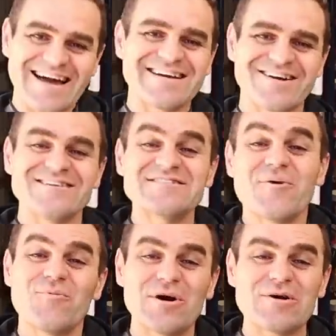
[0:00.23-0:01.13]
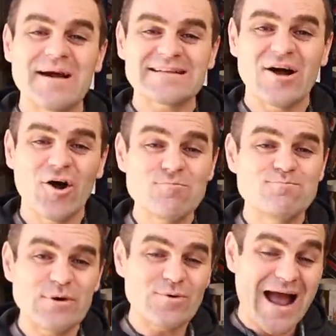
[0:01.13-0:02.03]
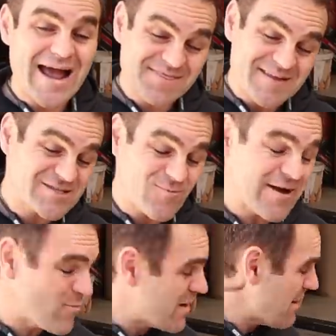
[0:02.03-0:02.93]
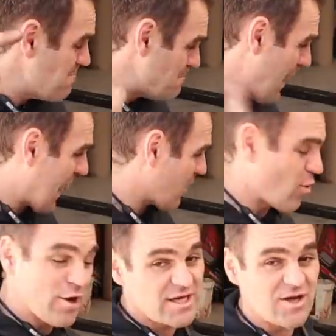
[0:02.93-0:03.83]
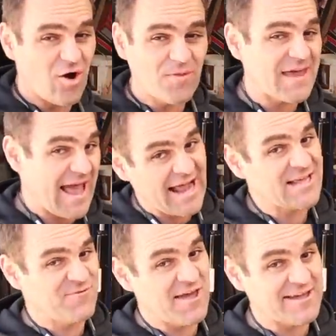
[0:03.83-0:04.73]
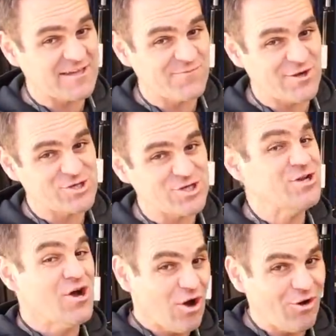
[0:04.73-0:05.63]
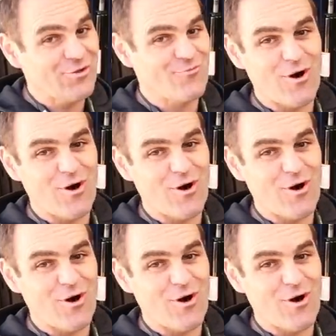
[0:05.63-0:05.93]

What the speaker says: Hey guys, welcome back to Home Built, and this week we are back working on the Audi V8 conversion on the